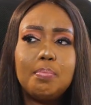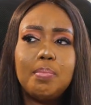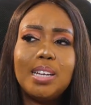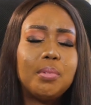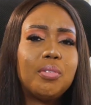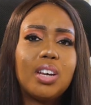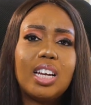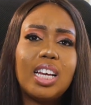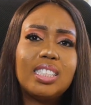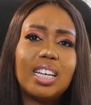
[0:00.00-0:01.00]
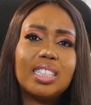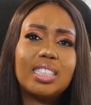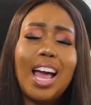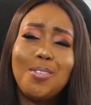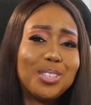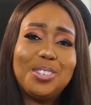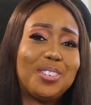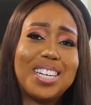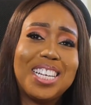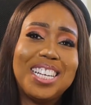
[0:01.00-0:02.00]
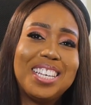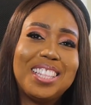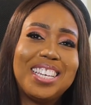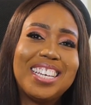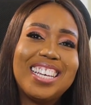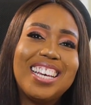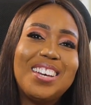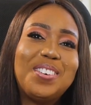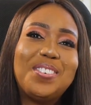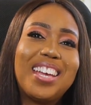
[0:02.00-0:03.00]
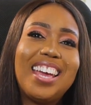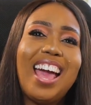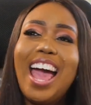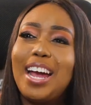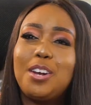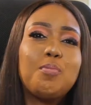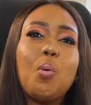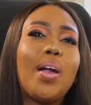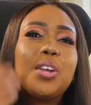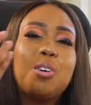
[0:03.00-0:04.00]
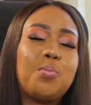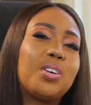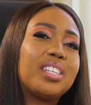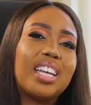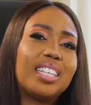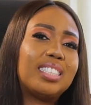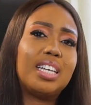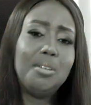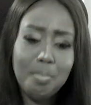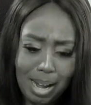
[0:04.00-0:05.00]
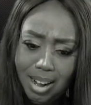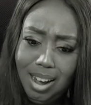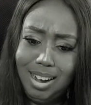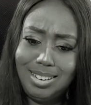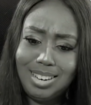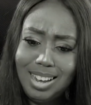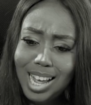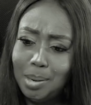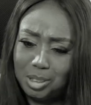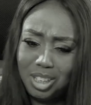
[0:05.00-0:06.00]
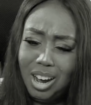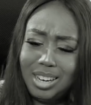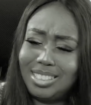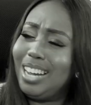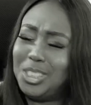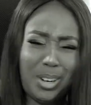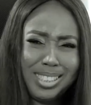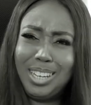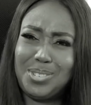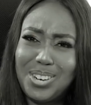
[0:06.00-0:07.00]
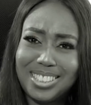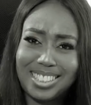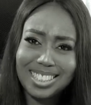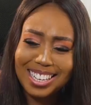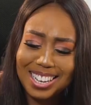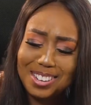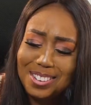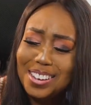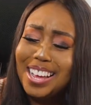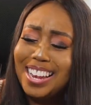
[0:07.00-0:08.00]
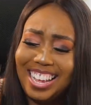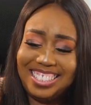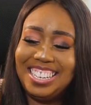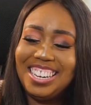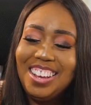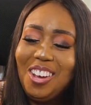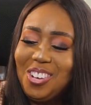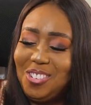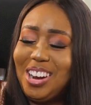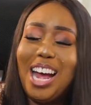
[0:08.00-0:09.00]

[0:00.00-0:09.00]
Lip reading: made me realize that I wasn't tracking anything. Okay, I cannot be waking up one day and saying, oh my God, I'm shocked. I'm shocked at what? As in, you know,